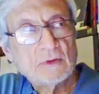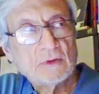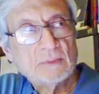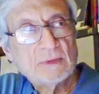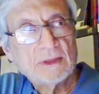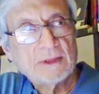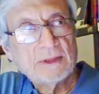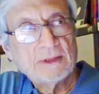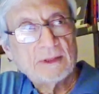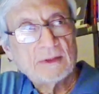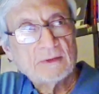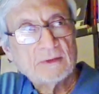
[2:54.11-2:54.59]

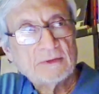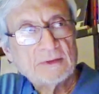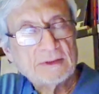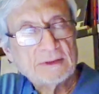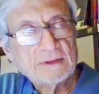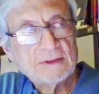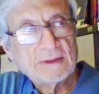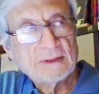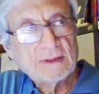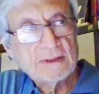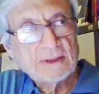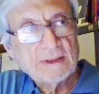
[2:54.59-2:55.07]
by now that
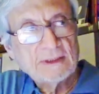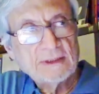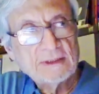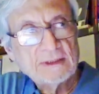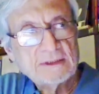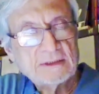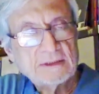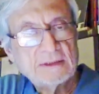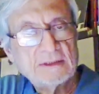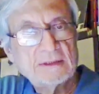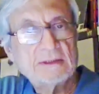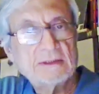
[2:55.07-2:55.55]
the
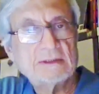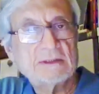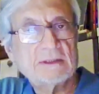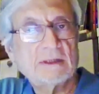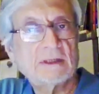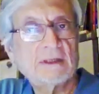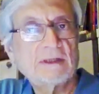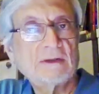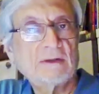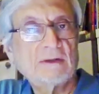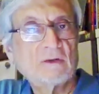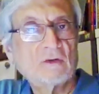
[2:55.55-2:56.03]
case is
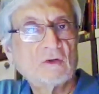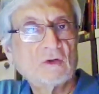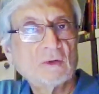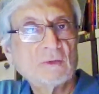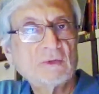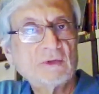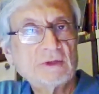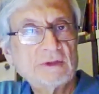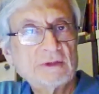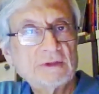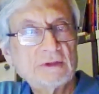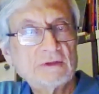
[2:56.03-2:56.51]
either
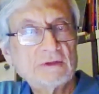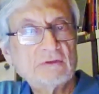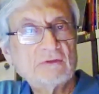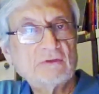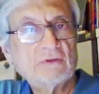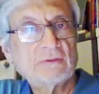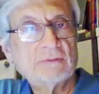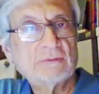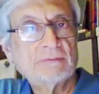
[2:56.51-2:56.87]
nominative,